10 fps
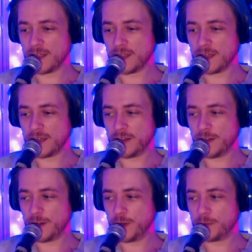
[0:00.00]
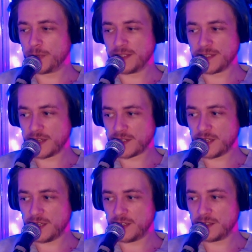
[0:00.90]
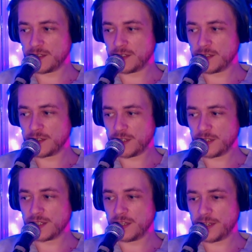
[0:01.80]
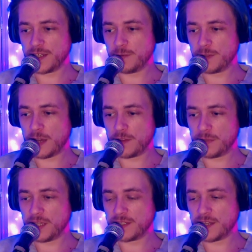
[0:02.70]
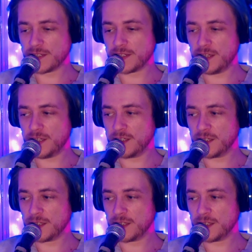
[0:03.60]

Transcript: And no PTSD. She has DID without the PTSD.